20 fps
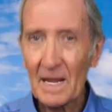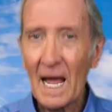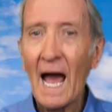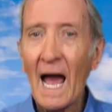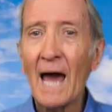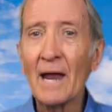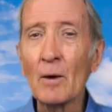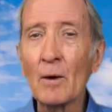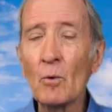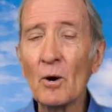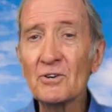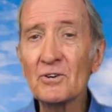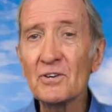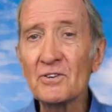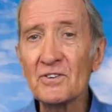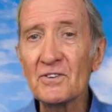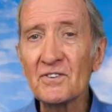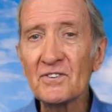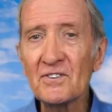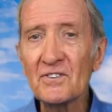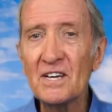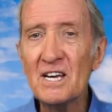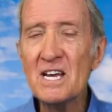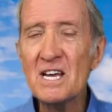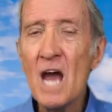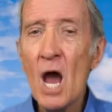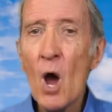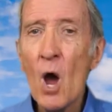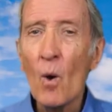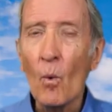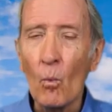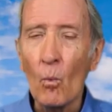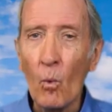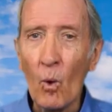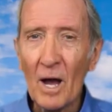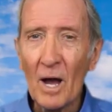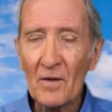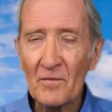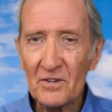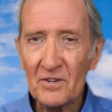and I want you to see
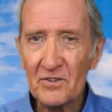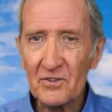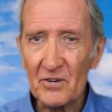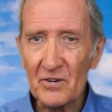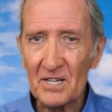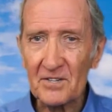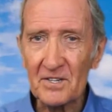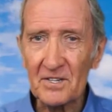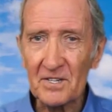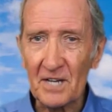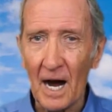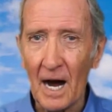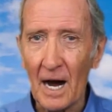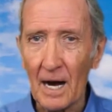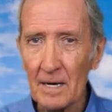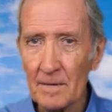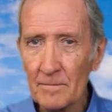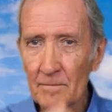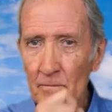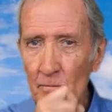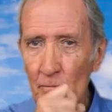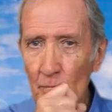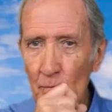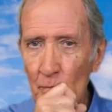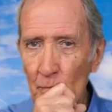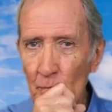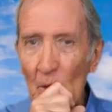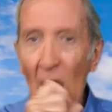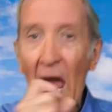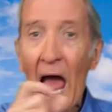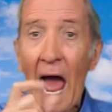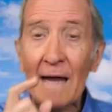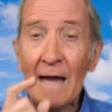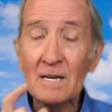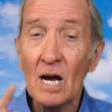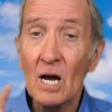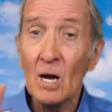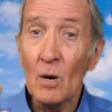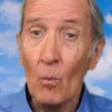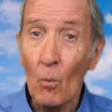where the stresses are and
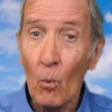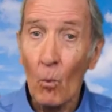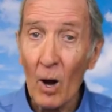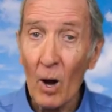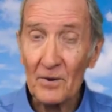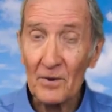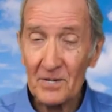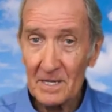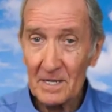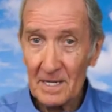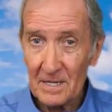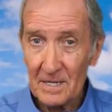what the